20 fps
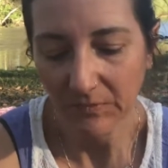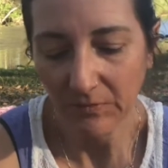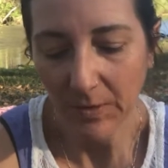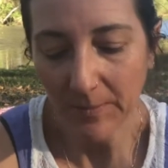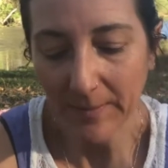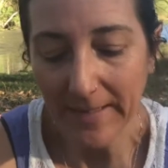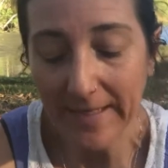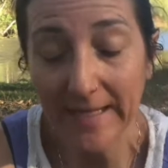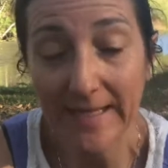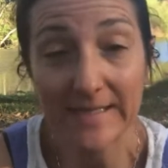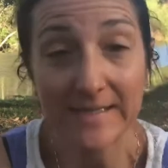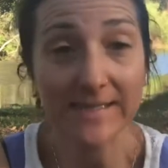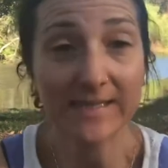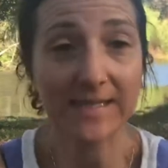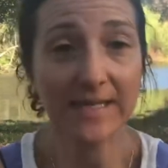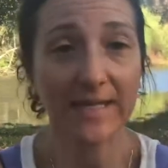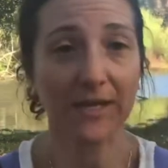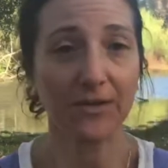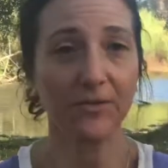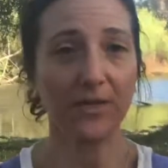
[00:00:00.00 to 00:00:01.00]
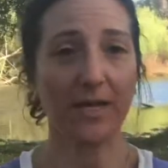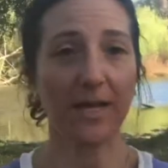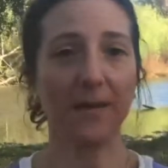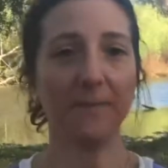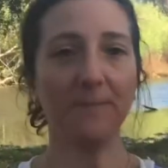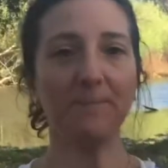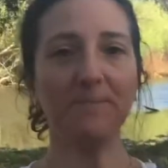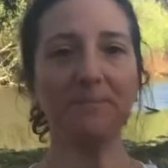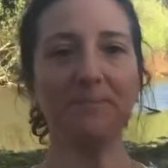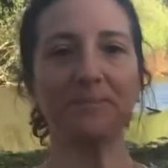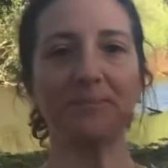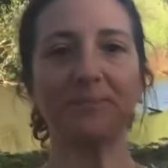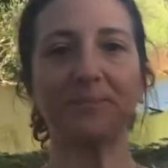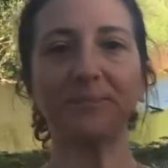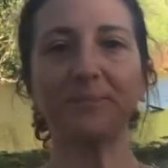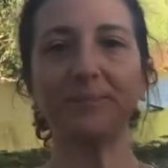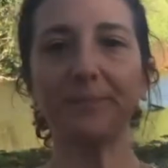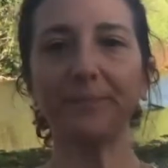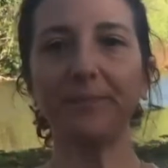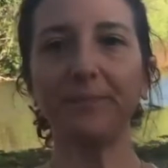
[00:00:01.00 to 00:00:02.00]
rub my hands together again,
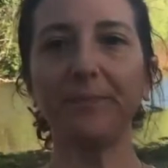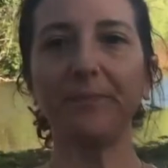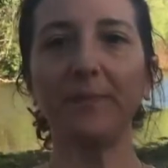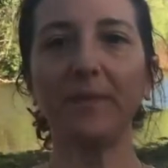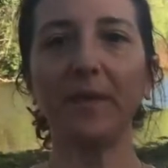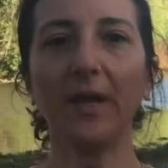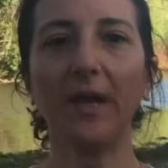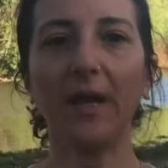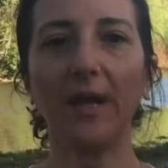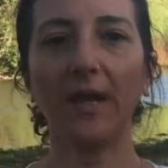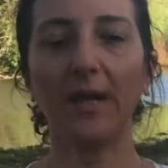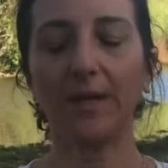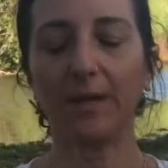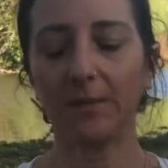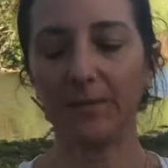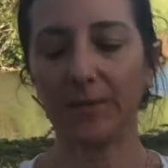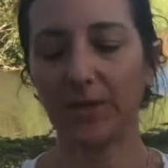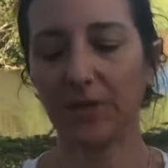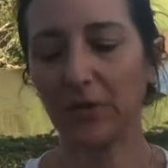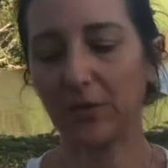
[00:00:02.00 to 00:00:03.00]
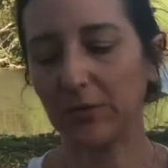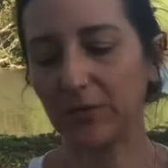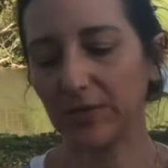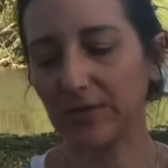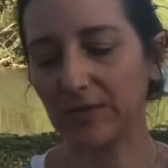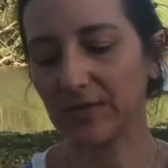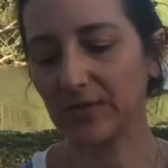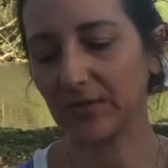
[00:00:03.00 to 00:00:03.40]
and I'm going to coat the